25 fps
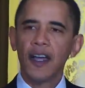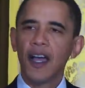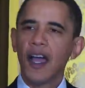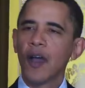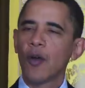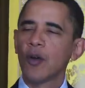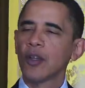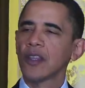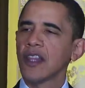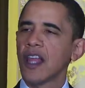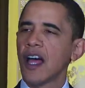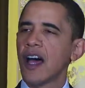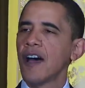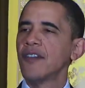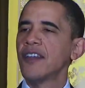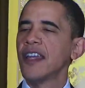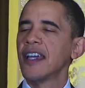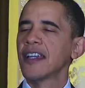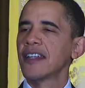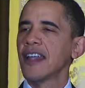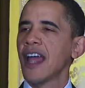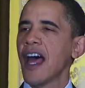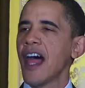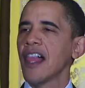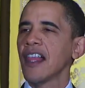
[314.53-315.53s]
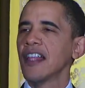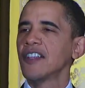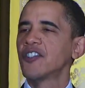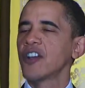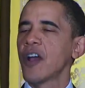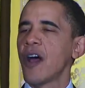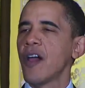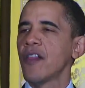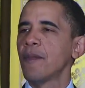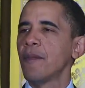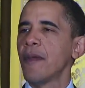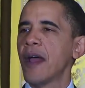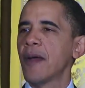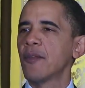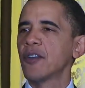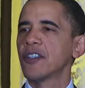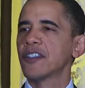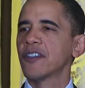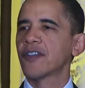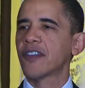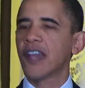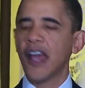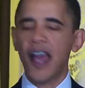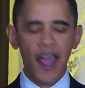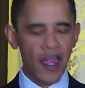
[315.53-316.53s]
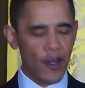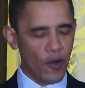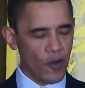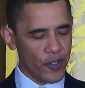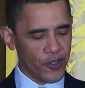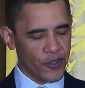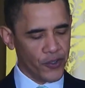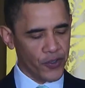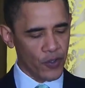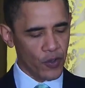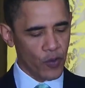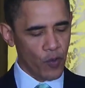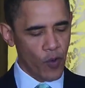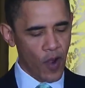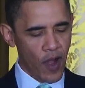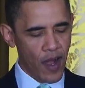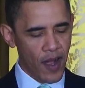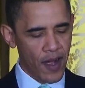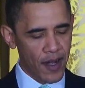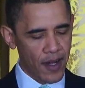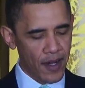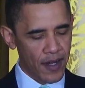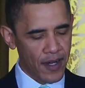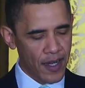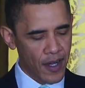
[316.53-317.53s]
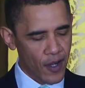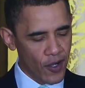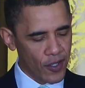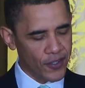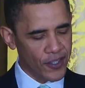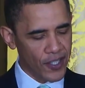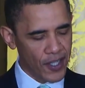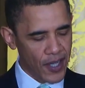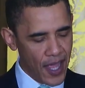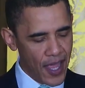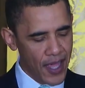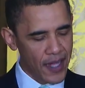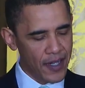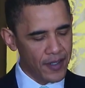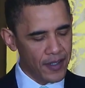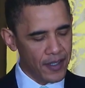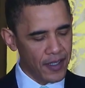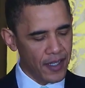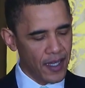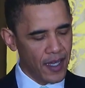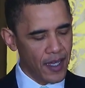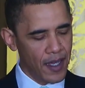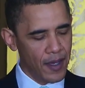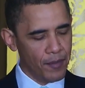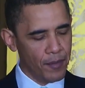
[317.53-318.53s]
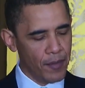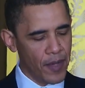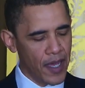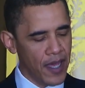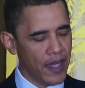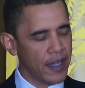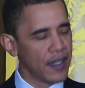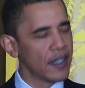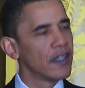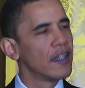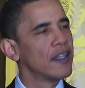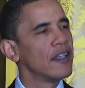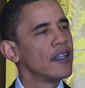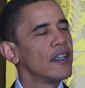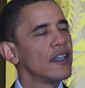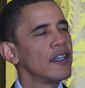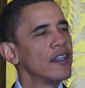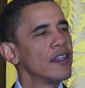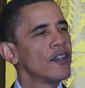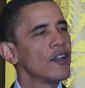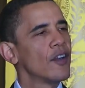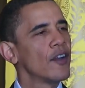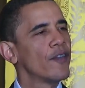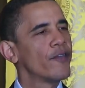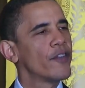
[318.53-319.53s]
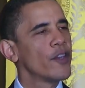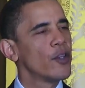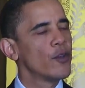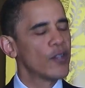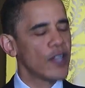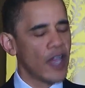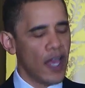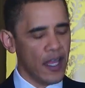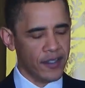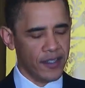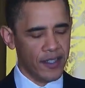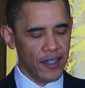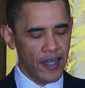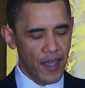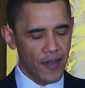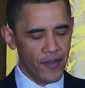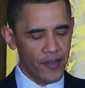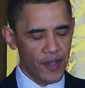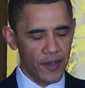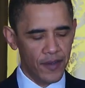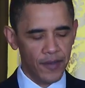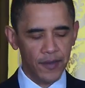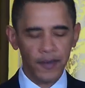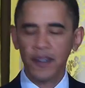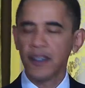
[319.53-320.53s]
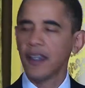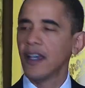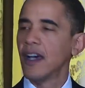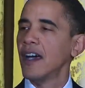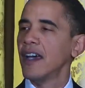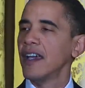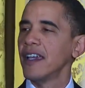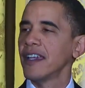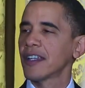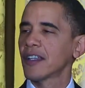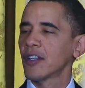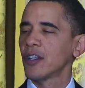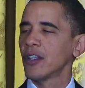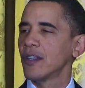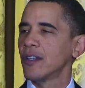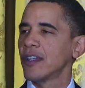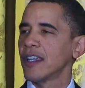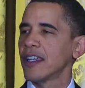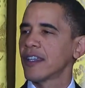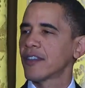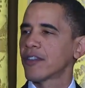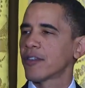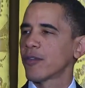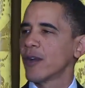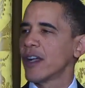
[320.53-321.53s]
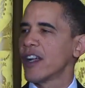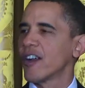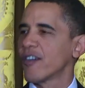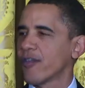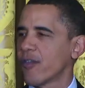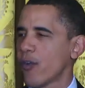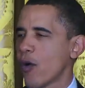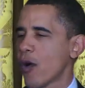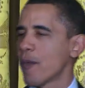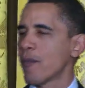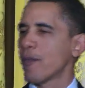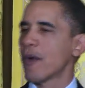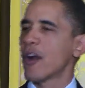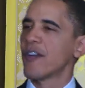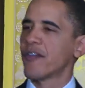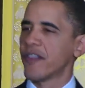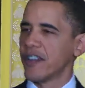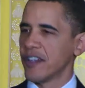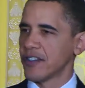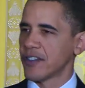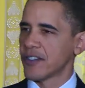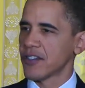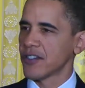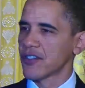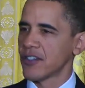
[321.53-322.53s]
I would love to acknowledge all the members of Congress who are here tonight, uh, but there are a few dozen of you, uh, including three or four Murphys.